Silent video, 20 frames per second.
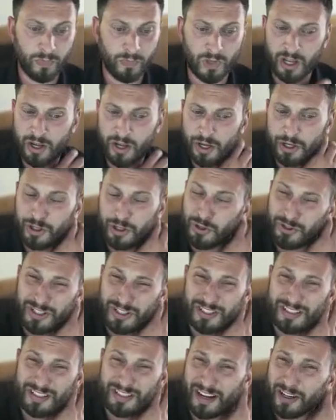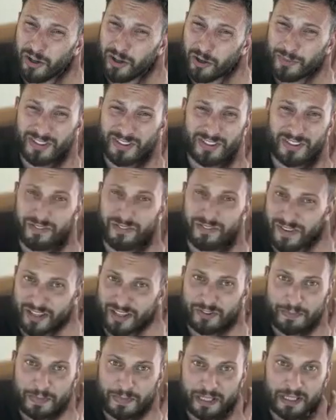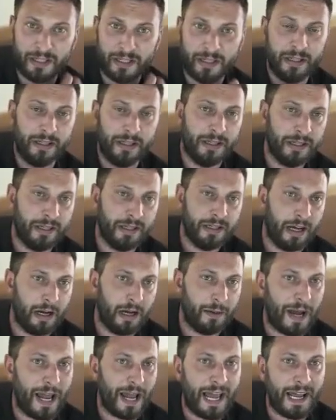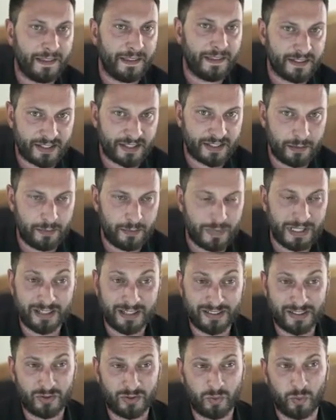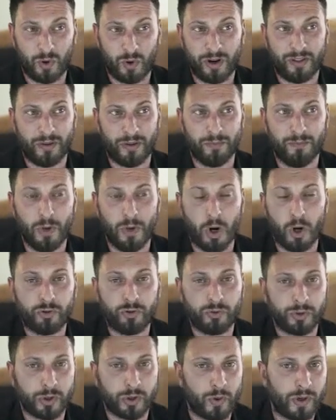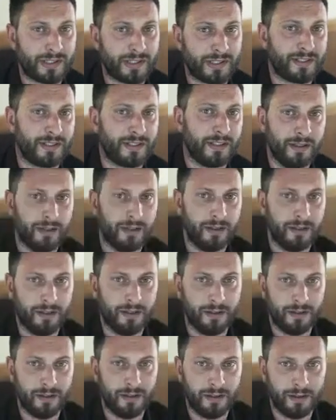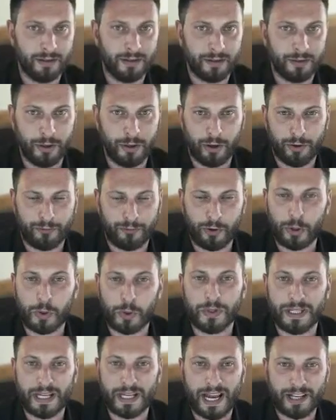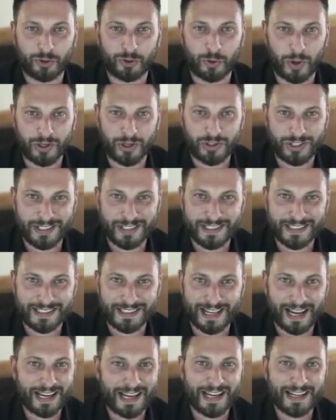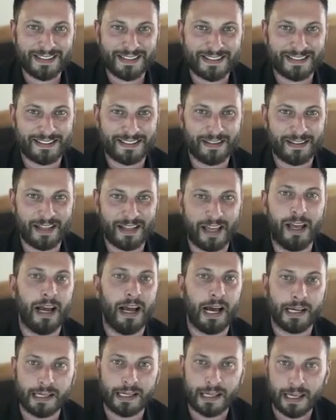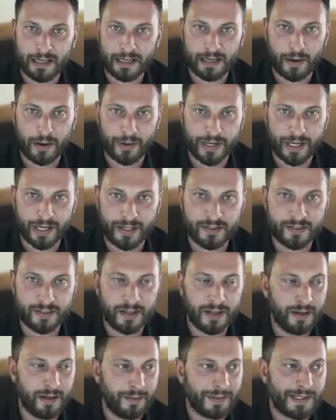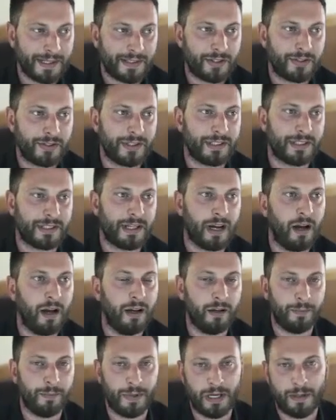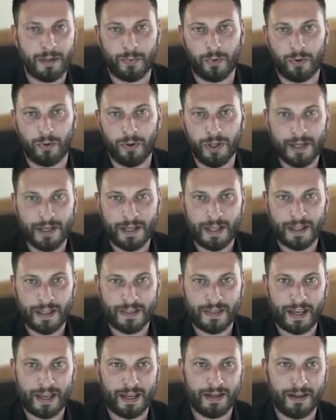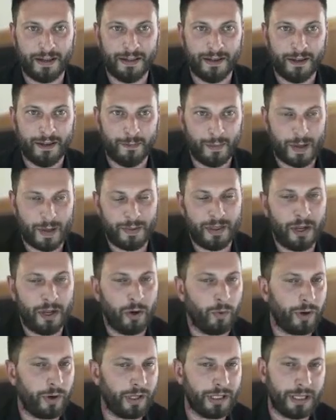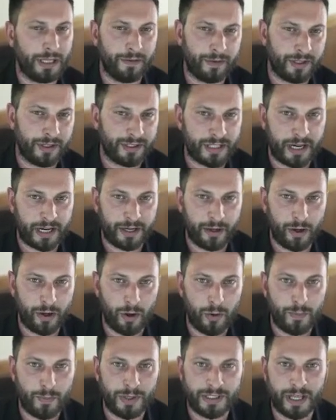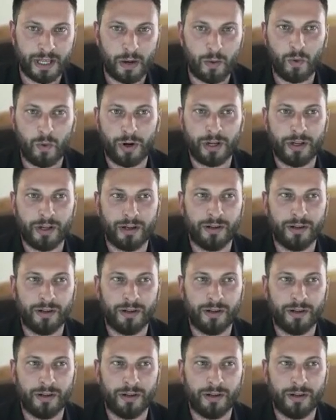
Using tiny homes as an investment. I added this in because it's one of the most requested, frequently asked questions, I guess, that I get nowadays. Because there's a ton of people that maybe they don't want to live in a tiny home, but they want to,